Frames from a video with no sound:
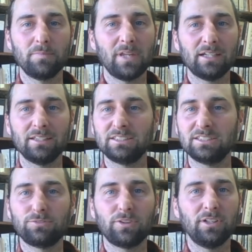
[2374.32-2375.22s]
Yeah, and
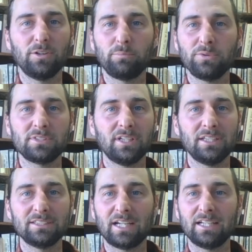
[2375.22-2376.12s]
just for both
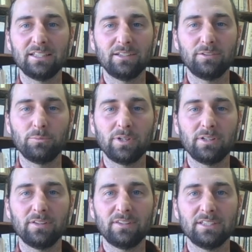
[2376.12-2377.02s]
studies, one
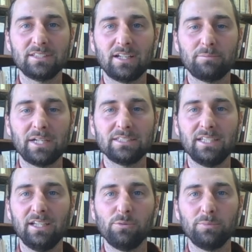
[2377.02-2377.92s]
of the things that my
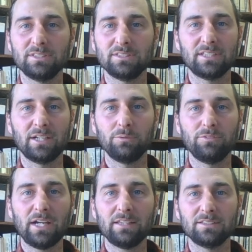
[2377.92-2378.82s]
take home is that
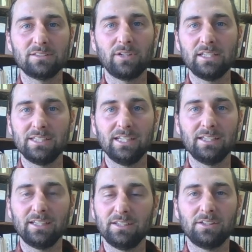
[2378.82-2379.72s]
we've got this great
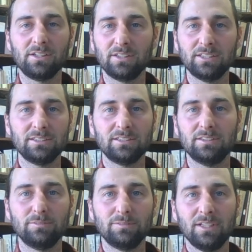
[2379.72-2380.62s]
data here
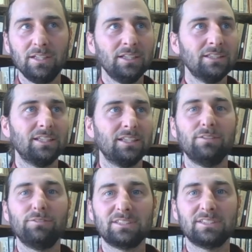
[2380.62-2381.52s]
to
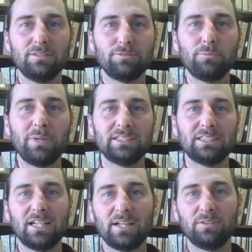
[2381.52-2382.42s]
give us
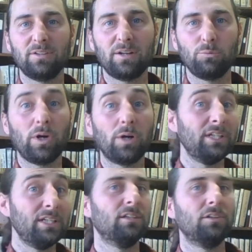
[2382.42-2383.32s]
information on where we
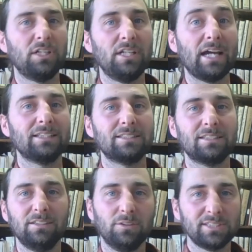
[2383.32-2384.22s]
need to look
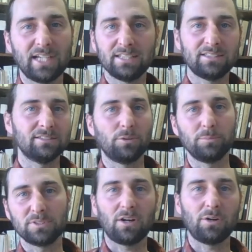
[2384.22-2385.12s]
next. Science is
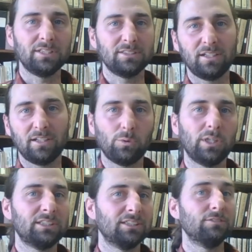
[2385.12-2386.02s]
almost always like a
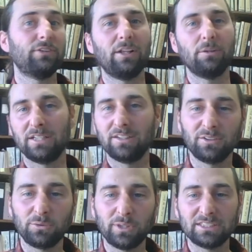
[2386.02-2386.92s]
question followed by
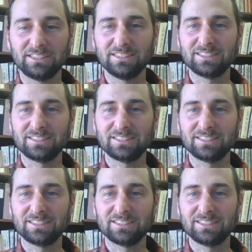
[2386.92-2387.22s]
another question.